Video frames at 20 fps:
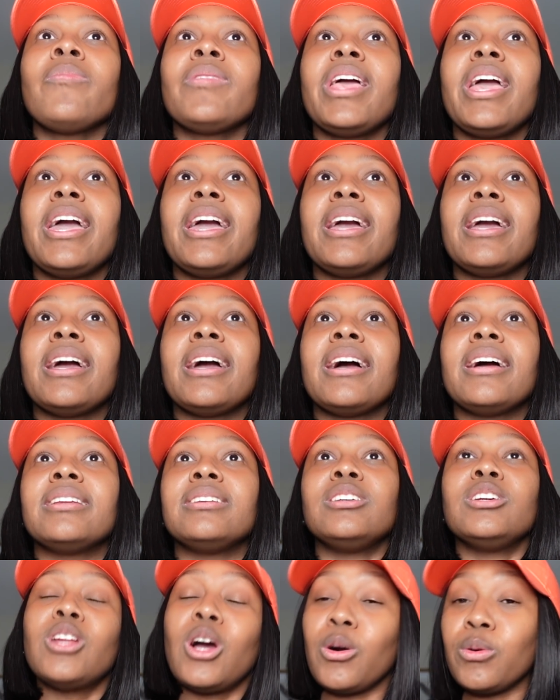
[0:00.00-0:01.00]

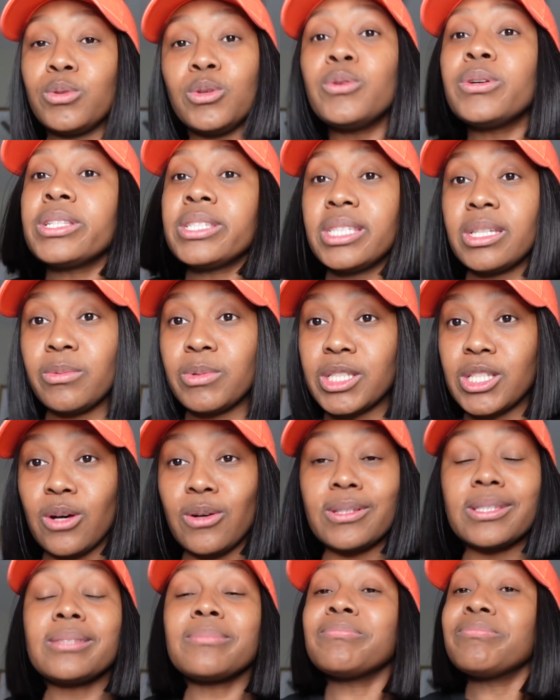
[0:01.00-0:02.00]
And, you know, you can see
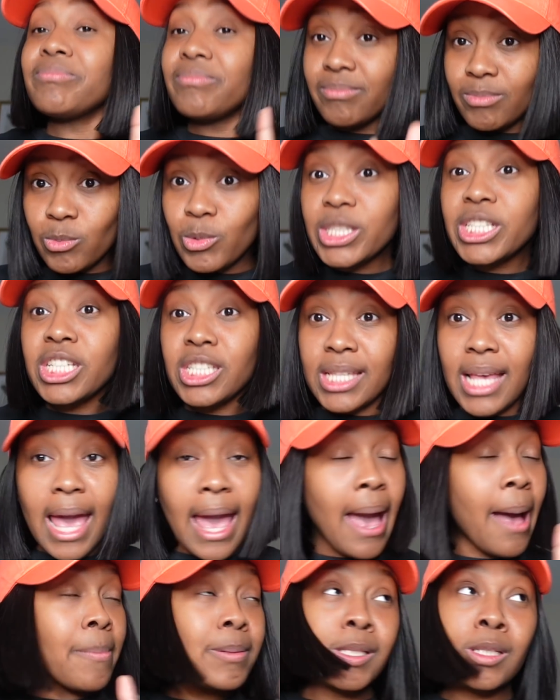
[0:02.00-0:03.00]
results, which is
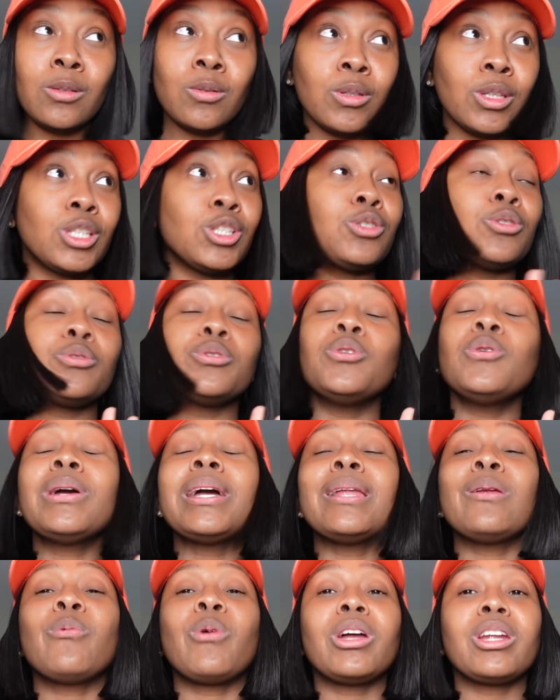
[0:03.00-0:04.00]
absolutely true. You
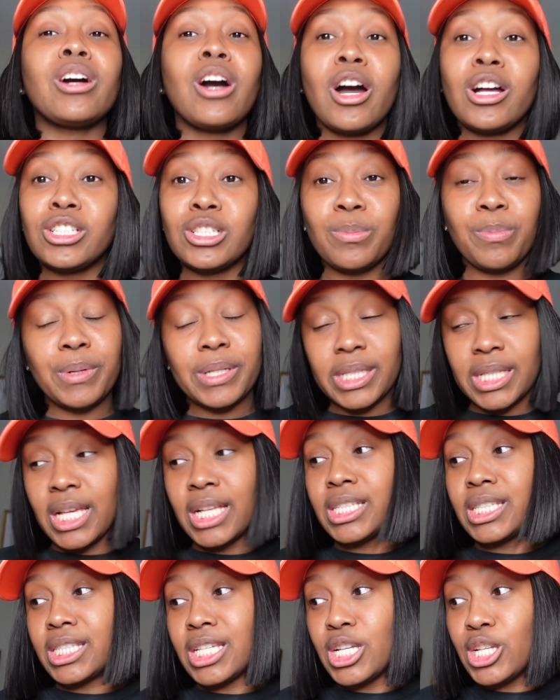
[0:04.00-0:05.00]
can
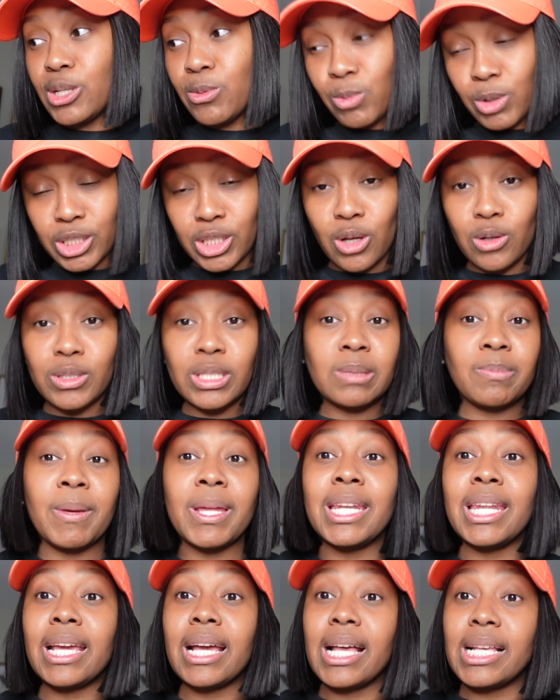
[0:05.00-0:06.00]
100% see results
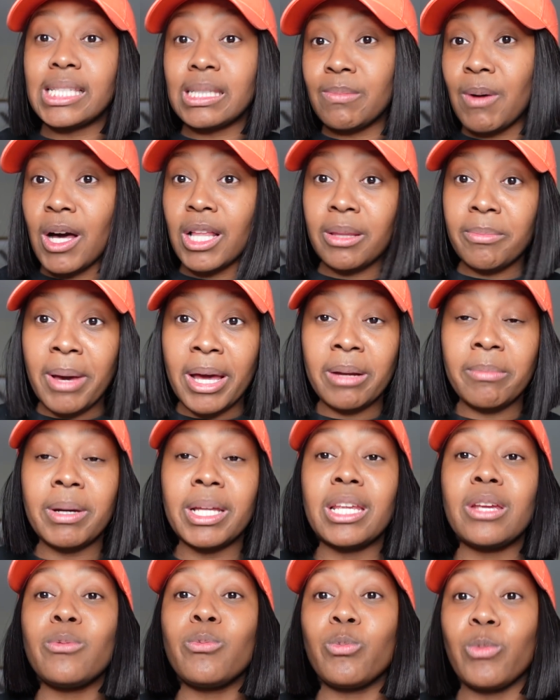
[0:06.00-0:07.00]
spending a small amount of
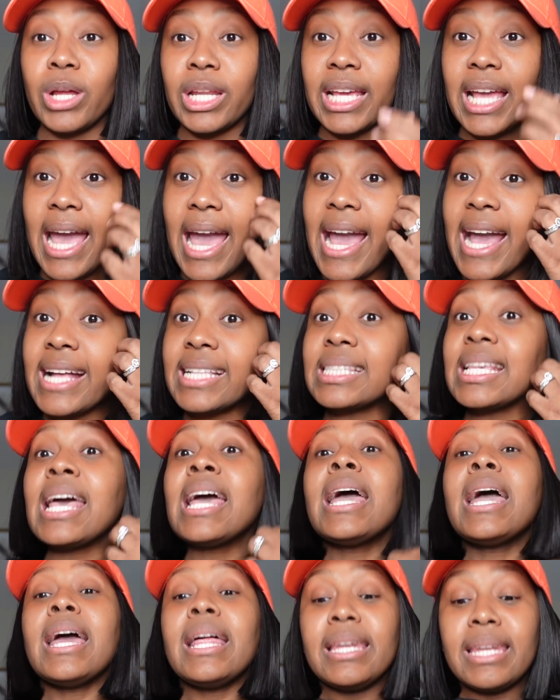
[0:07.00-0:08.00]
money running ads.
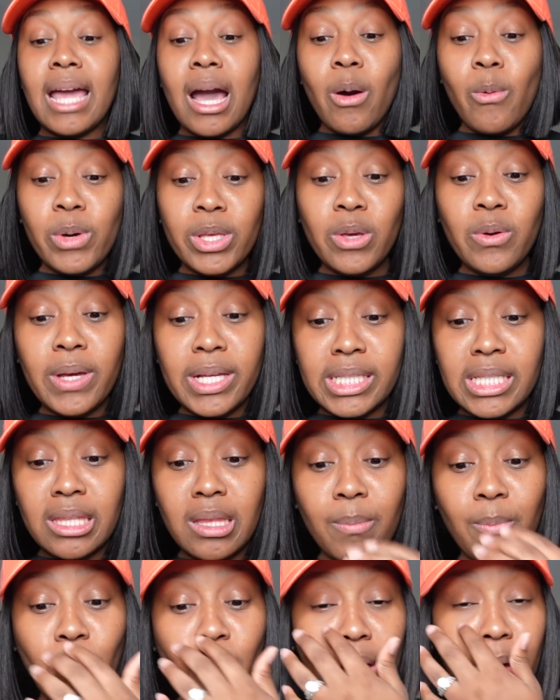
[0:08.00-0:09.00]
Now, when you get to
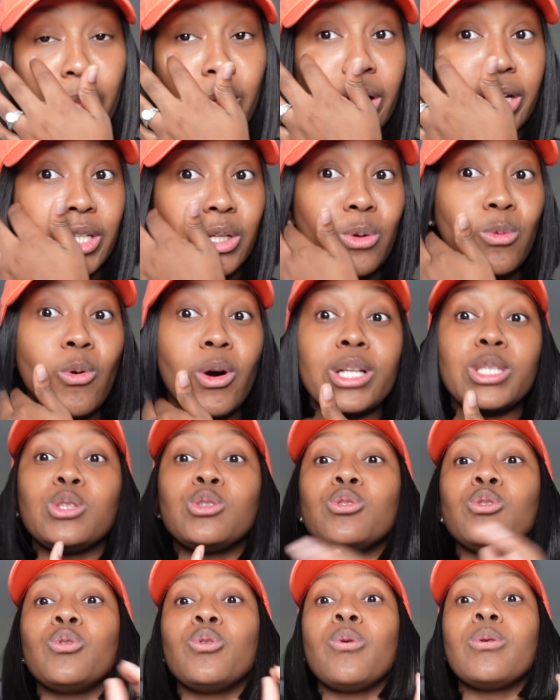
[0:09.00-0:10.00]
the point where you want
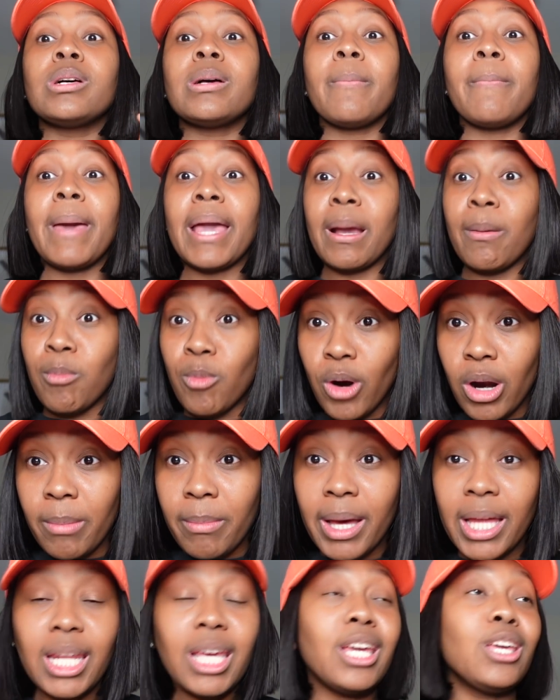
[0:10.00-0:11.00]
to make more
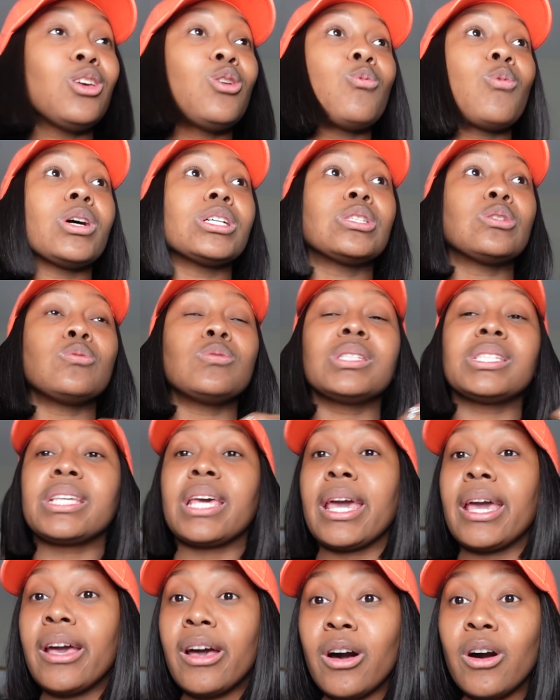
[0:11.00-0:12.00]
money, you want to
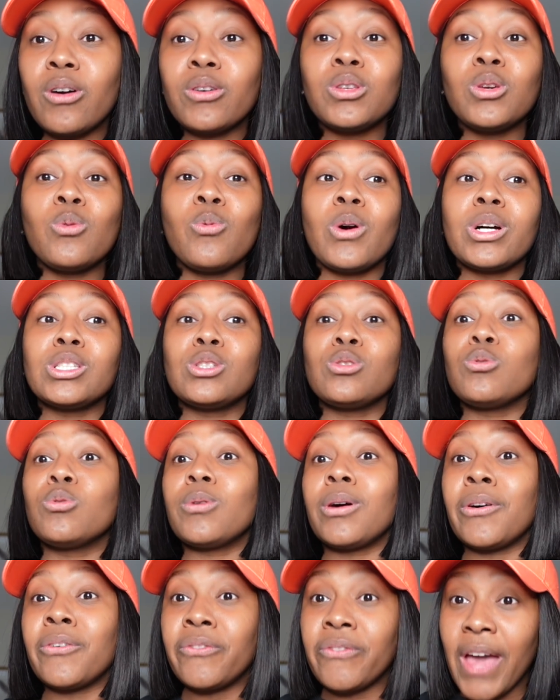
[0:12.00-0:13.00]
scale, you want to
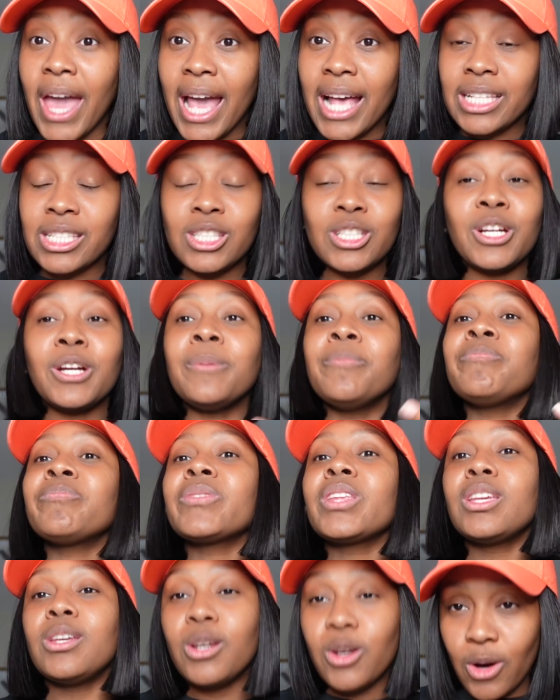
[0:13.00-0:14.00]
grow faster,
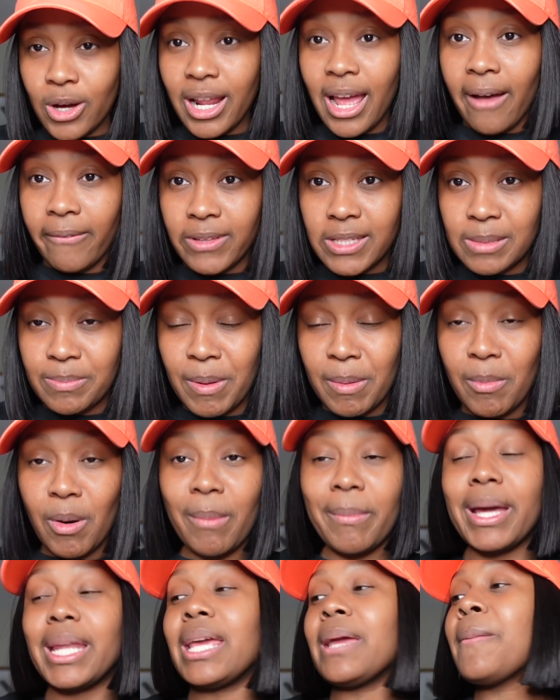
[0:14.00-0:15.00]
you're going to have to spend more
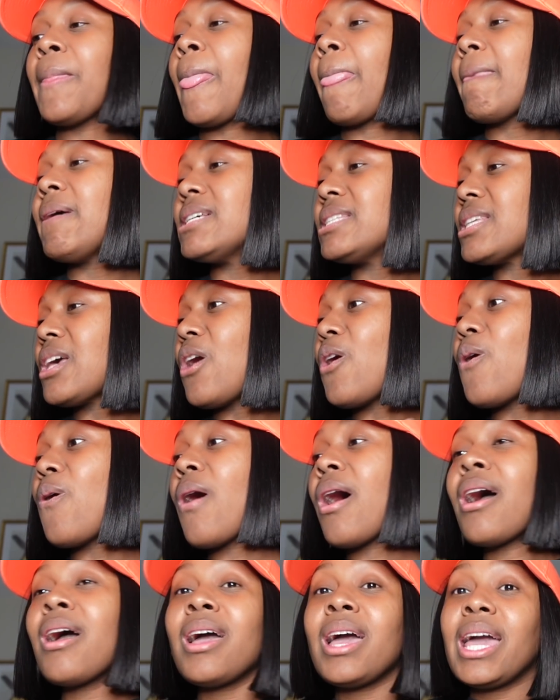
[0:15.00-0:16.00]
money.
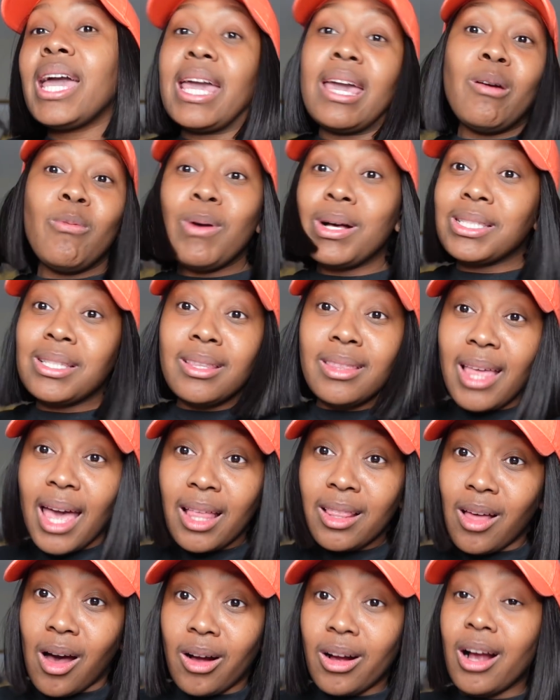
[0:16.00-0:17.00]
So it wasn't
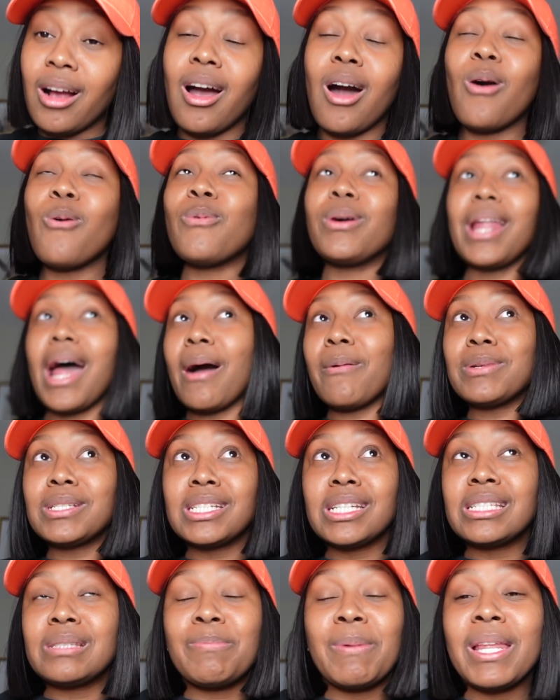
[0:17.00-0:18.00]
that long ago when I was
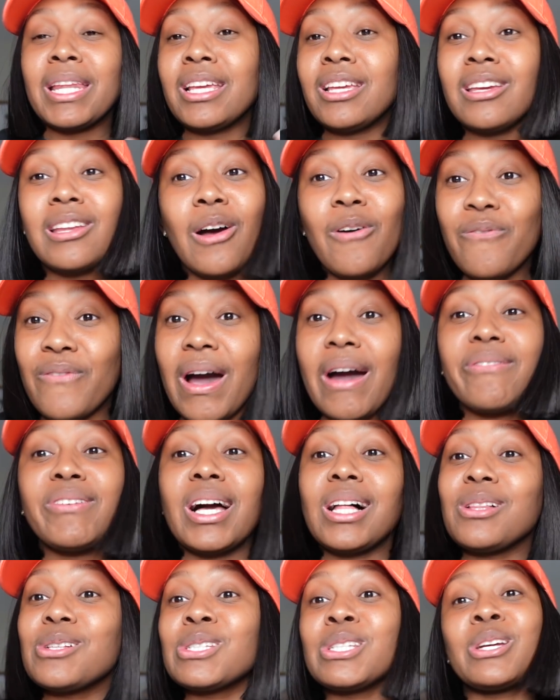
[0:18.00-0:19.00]
just spending, you know,
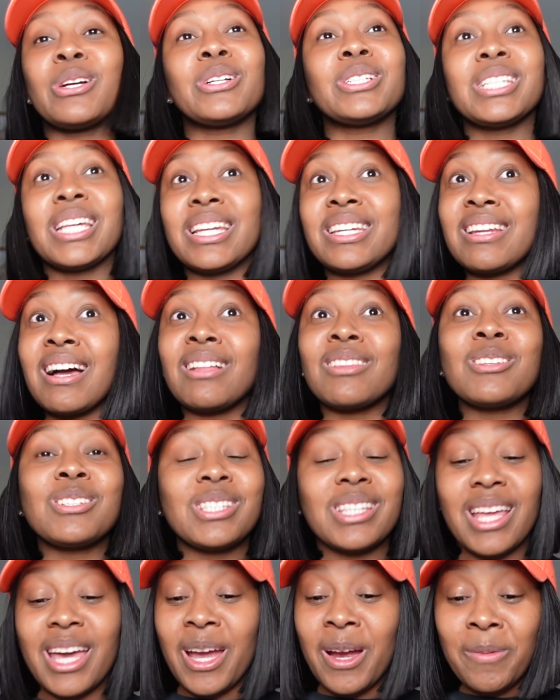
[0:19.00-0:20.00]
$5 here, $10
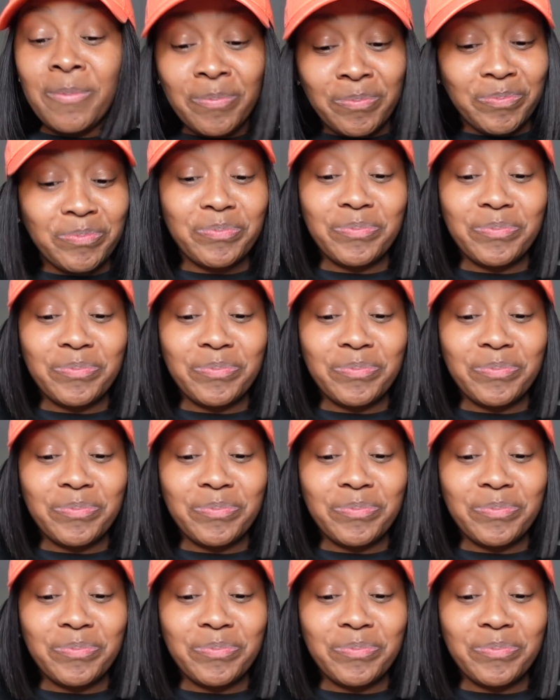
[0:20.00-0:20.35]
there.